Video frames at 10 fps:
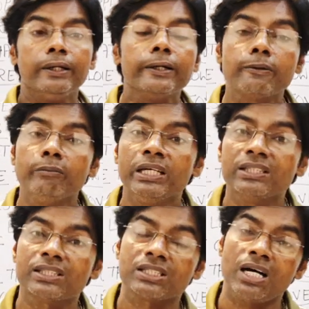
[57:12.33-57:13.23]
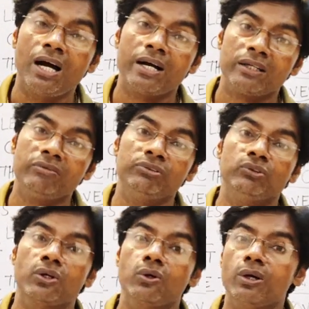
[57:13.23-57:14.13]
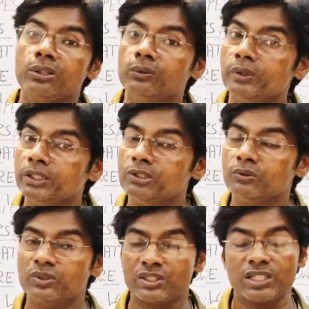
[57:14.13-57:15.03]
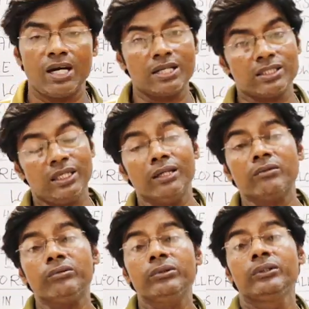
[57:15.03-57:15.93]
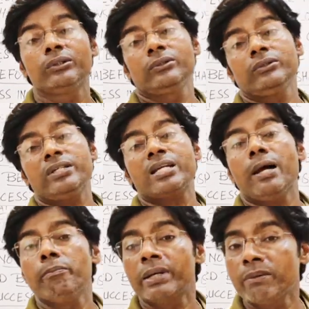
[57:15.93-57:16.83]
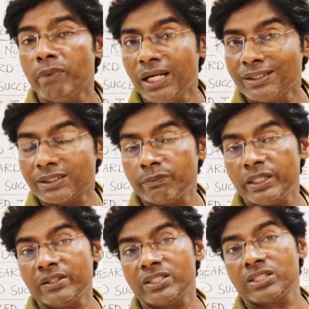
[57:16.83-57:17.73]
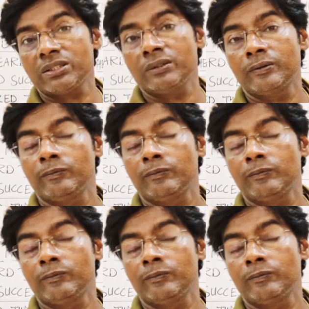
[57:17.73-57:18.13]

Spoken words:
it may start, if you are not going to start and dampen my spirit,